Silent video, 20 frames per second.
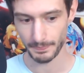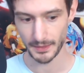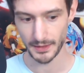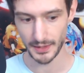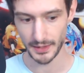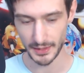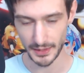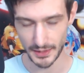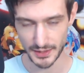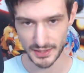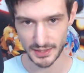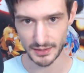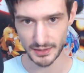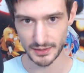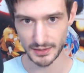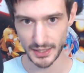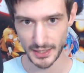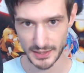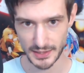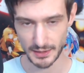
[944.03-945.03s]
is
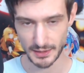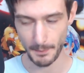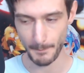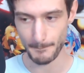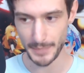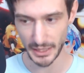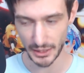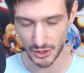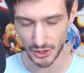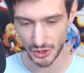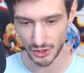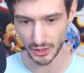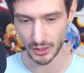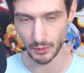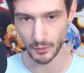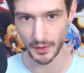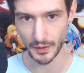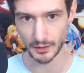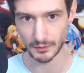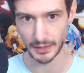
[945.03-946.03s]
this picture
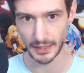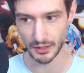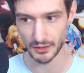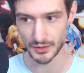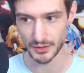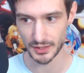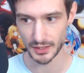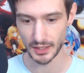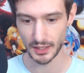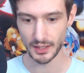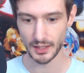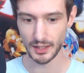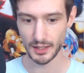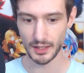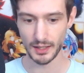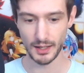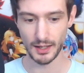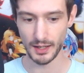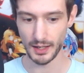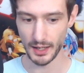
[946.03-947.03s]
going around
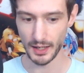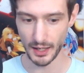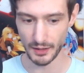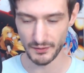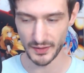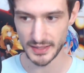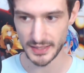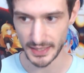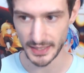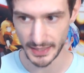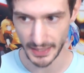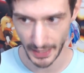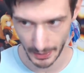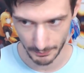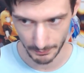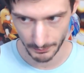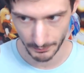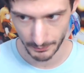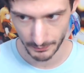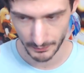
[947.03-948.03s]
of a
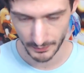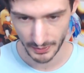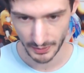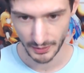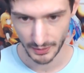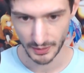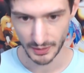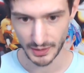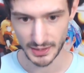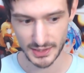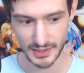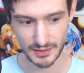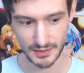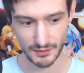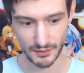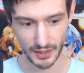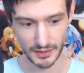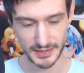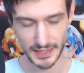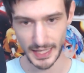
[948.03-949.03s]
DM
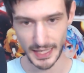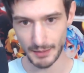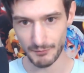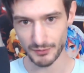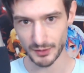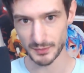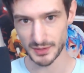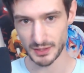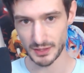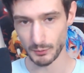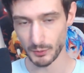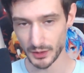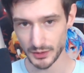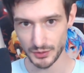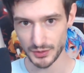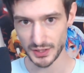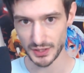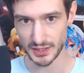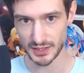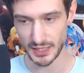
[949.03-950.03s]
a DM from someone
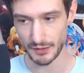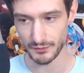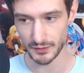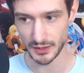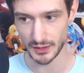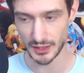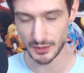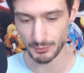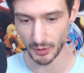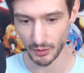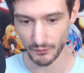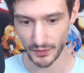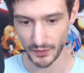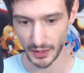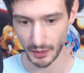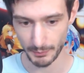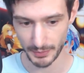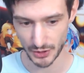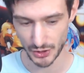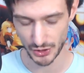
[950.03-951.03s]
using Stephanie's
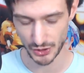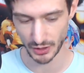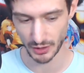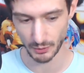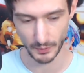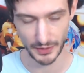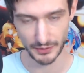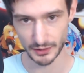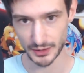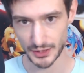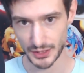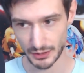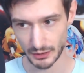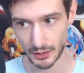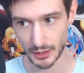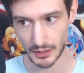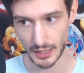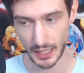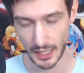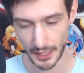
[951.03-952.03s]
profile picture, whether it's
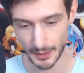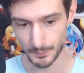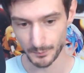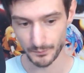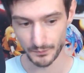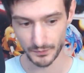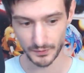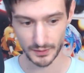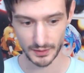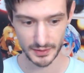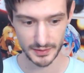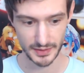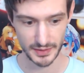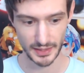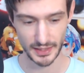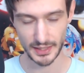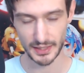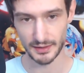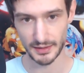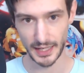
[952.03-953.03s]
her or not,
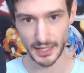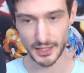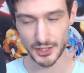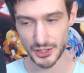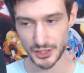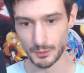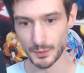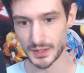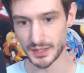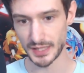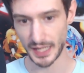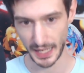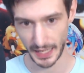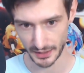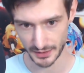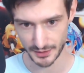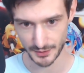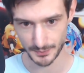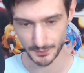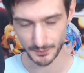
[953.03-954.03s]
saying that she was hacked.